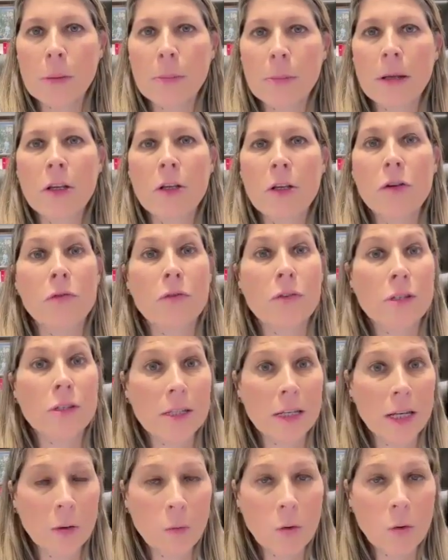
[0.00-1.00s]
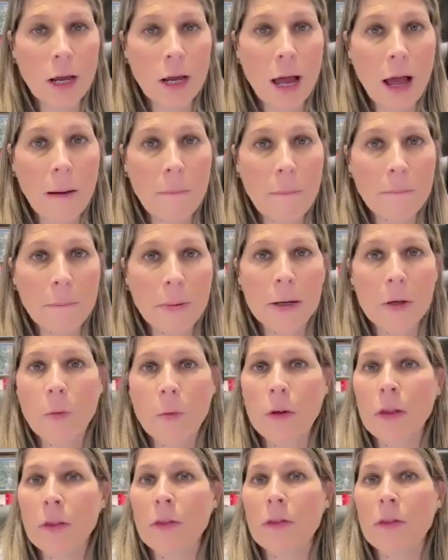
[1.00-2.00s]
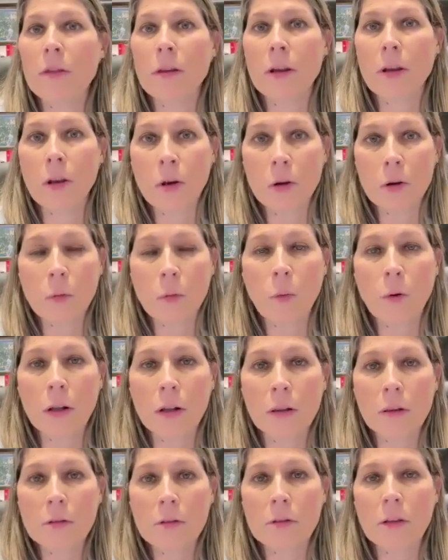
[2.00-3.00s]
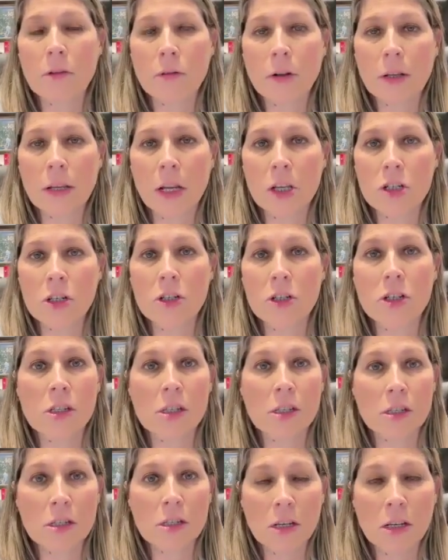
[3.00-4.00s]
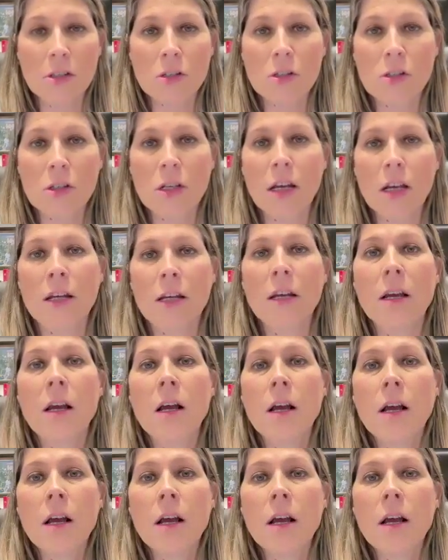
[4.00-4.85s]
I mean, you've seen what happened with, the World Central Kitchen just yesterday.